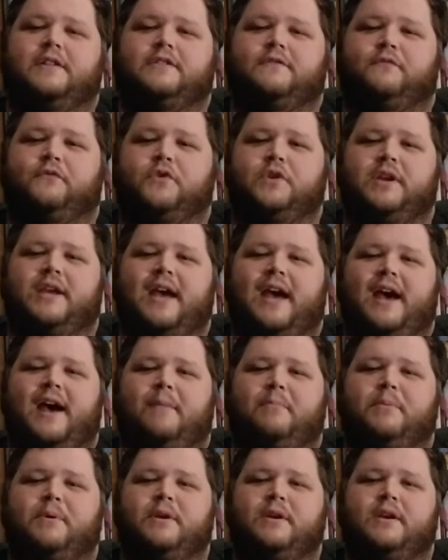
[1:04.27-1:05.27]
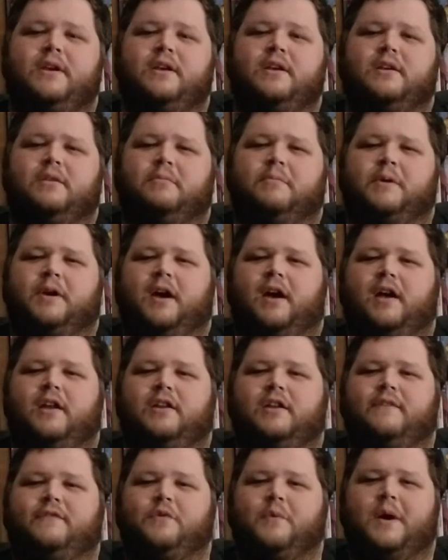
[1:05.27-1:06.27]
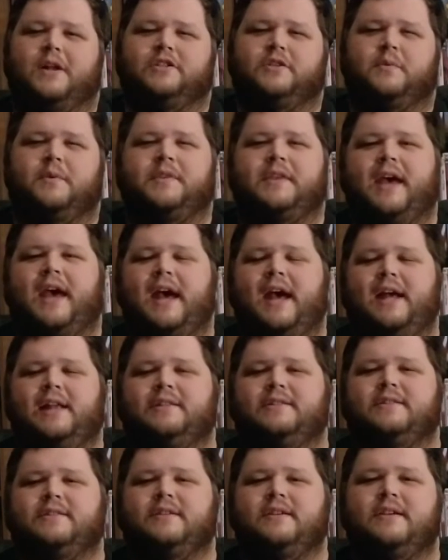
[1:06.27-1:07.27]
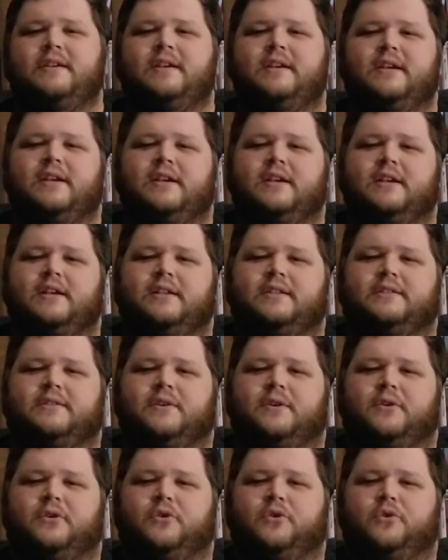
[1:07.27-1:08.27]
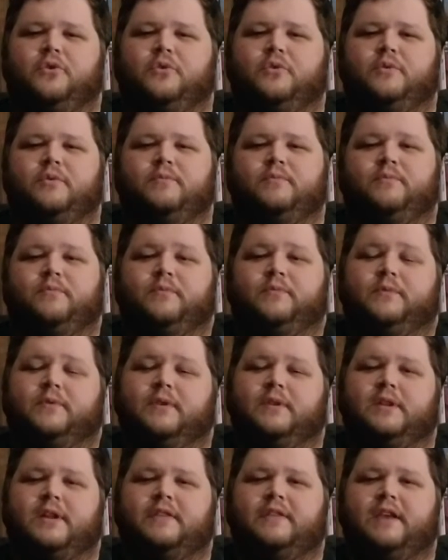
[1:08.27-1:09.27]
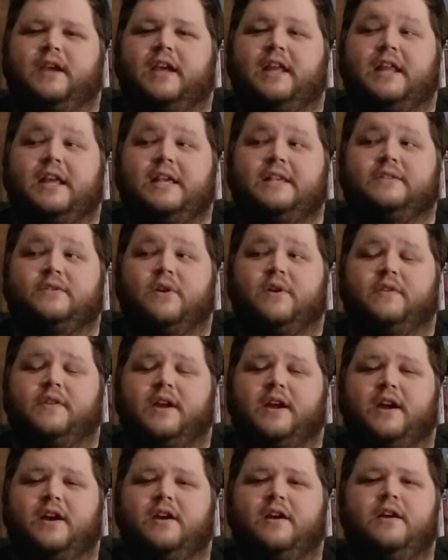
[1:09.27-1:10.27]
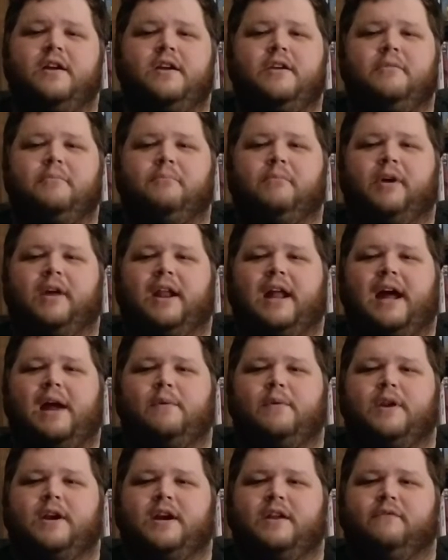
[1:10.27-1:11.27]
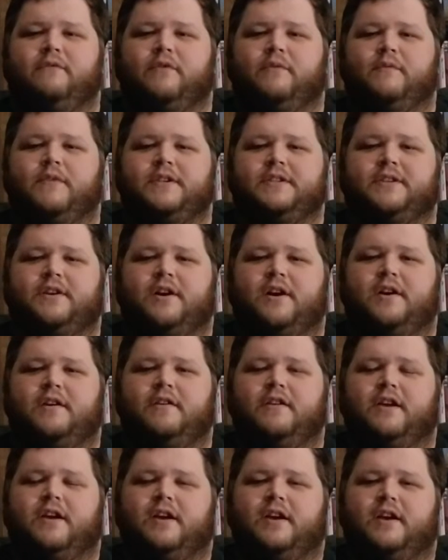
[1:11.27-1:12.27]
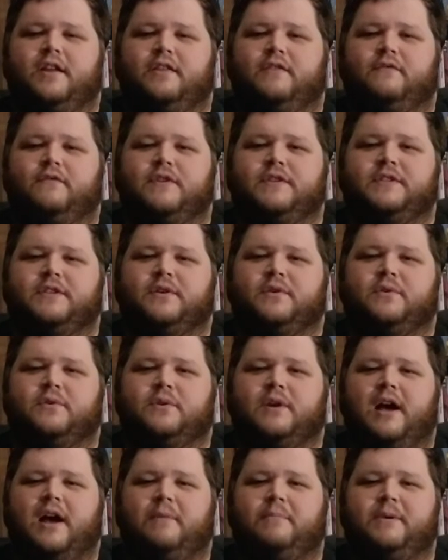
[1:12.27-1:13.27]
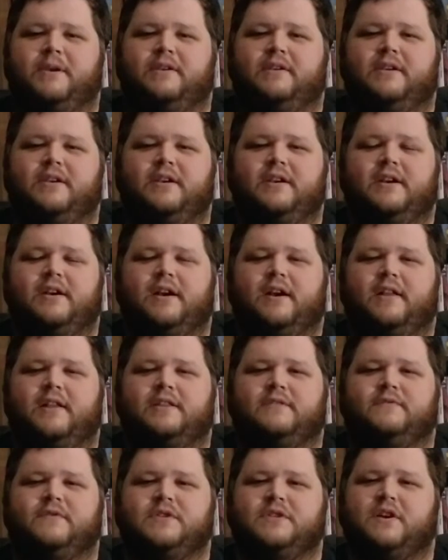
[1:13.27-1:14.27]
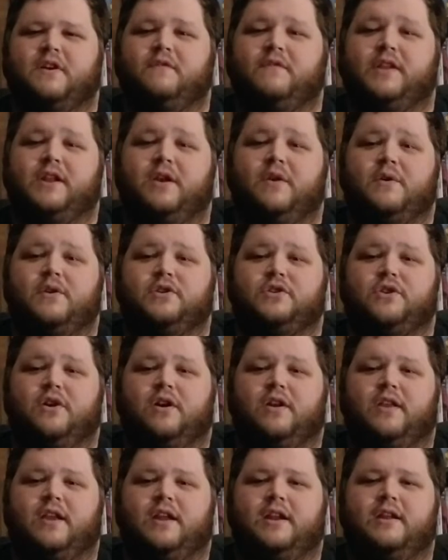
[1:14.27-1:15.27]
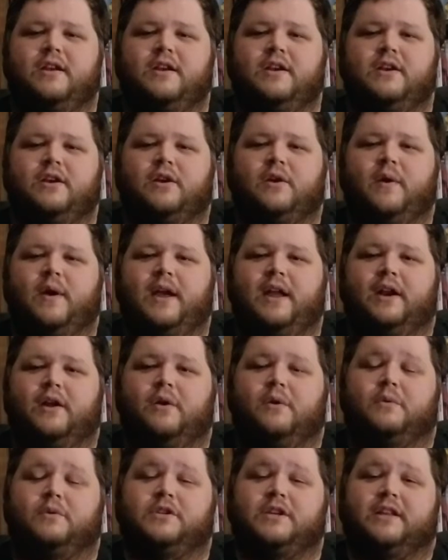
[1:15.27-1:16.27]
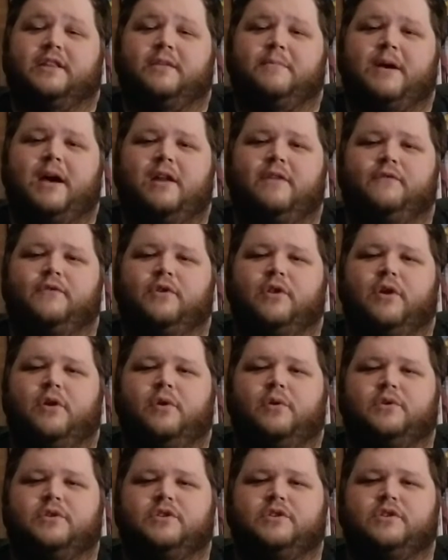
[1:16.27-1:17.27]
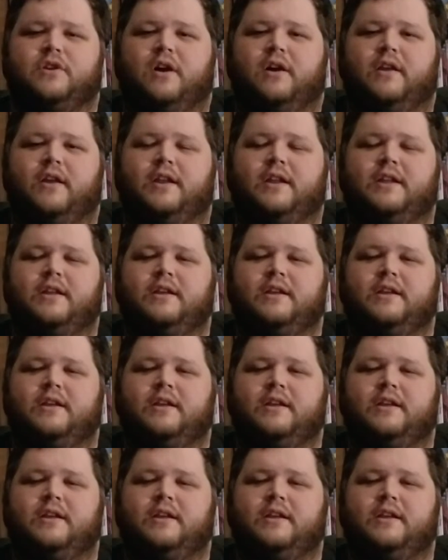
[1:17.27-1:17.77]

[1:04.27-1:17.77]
a free app. But you have to watch it with ads. So I think it is on there. But I rented it from Vizart, the physical copy. It's Vizart Video in Charlotte. Go ahead and go check them out if you're local to Charlotte.